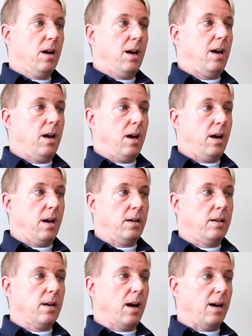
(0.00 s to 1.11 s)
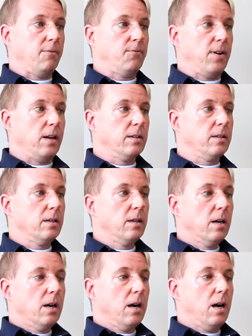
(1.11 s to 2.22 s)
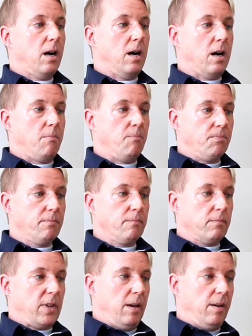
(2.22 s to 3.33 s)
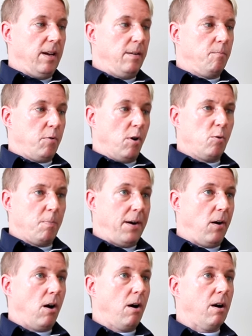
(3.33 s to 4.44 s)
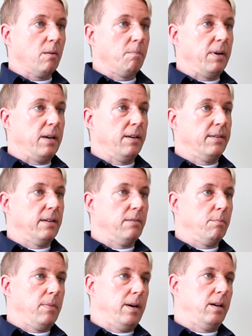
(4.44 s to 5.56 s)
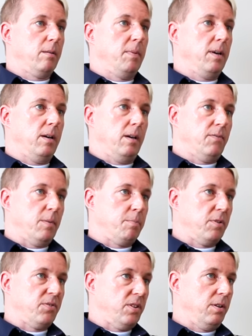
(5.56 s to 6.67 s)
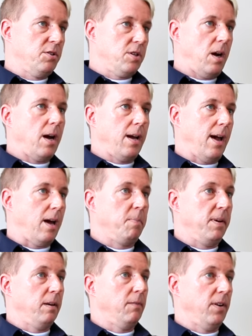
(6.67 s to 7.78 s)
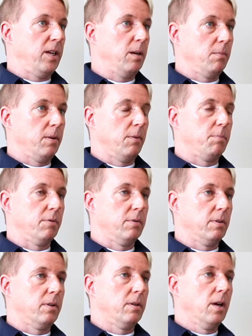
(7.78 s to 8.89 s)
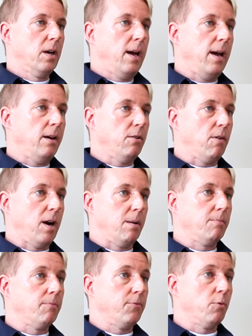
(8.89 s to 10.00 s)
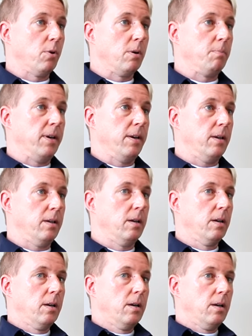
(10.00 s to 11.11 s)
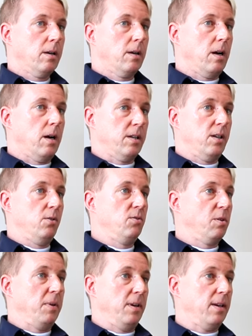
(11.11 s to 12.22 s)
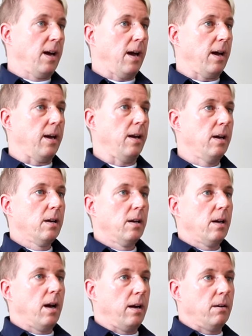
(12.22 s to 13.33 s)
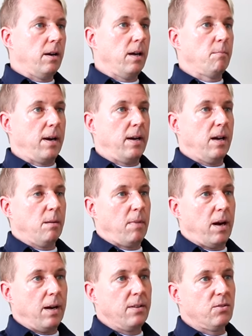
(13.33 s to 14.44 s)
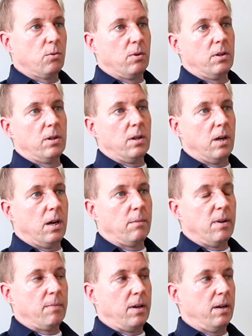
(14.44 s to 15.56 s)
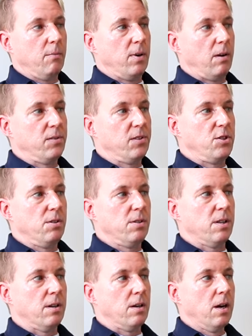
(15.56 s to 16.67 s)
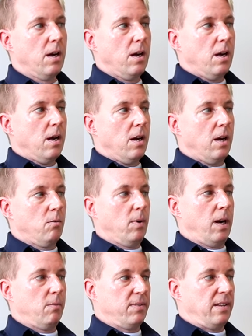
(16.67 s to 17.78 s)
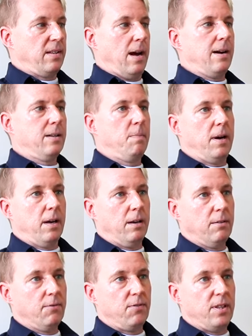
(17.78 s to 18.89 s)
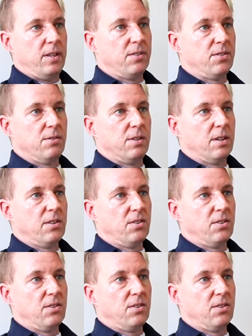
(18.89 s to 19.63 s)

And I felt um, it, it, broke my heart because it reminded me of the persecution I had being a victim of a brutal hate crime for being accused of being gay a, in, my, in my high school, um, in my, when I was a junior, and when I was attacked by 15 students.